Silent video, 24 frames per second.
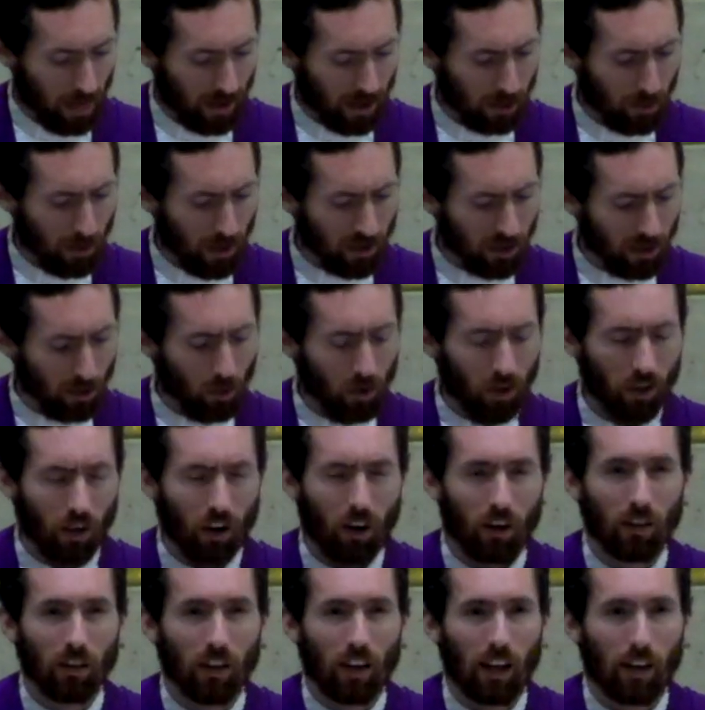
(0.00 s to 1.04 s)
especially when
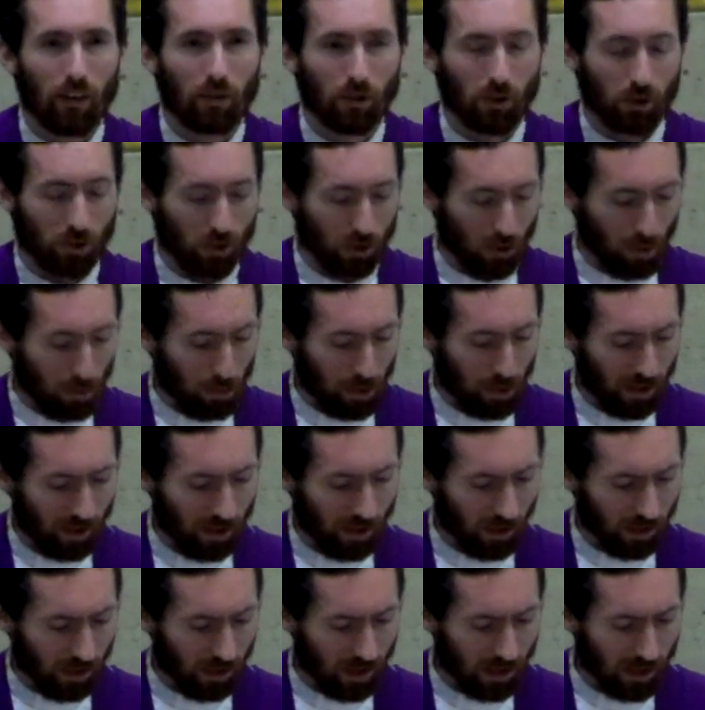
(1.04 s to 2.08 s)
our lives are so
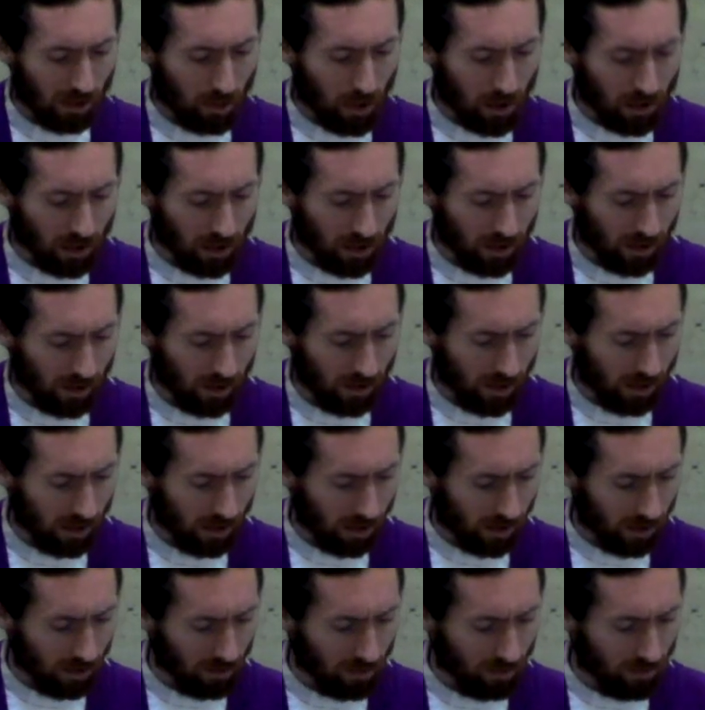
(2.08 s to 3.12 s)
busy, especially this
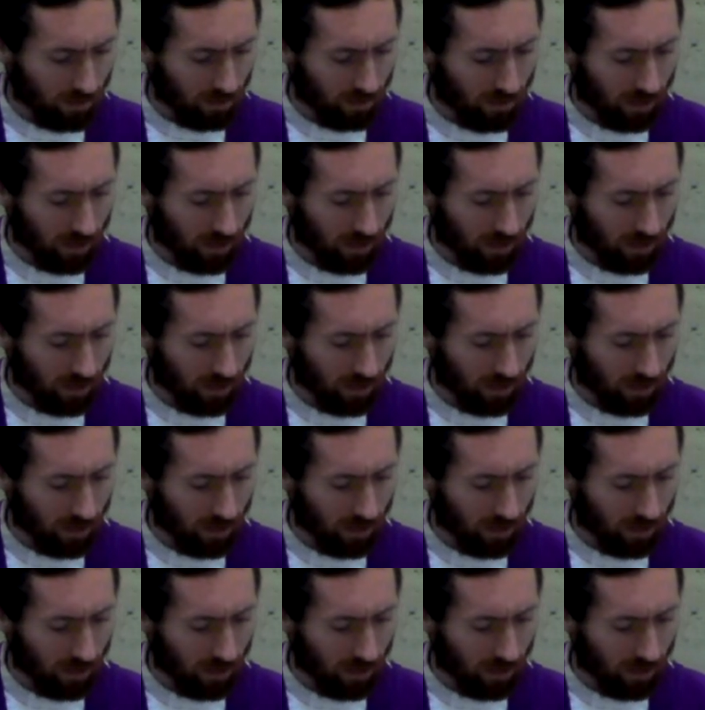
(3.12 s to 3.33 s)
season?